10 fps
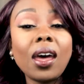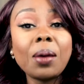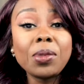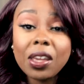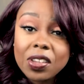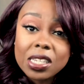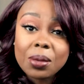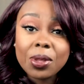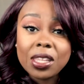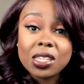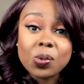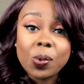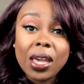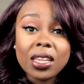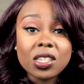I'm giving some of these
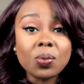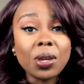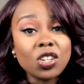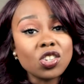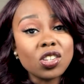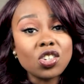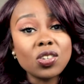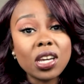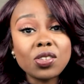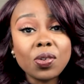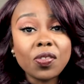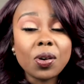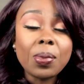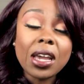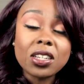away, so make sure that you guys
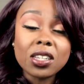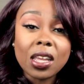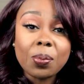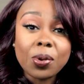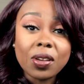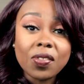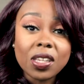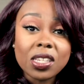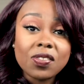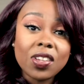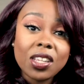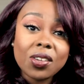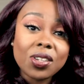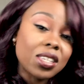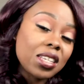refer back to that previous
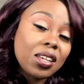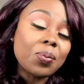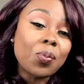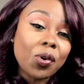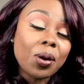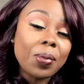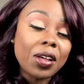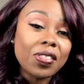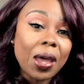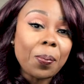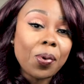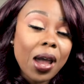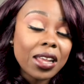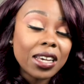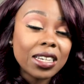video to see more about that
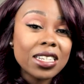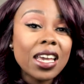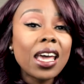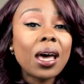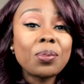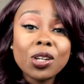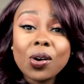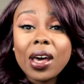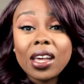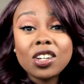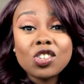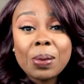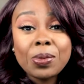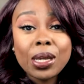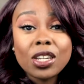product. I'm gonna go ahead and
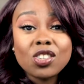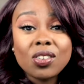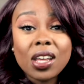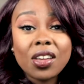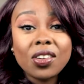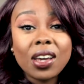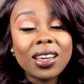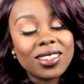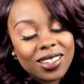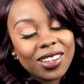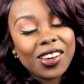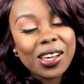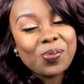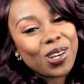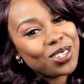drop the intro now, you guys. Go
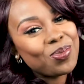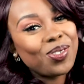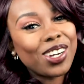ahead and watch me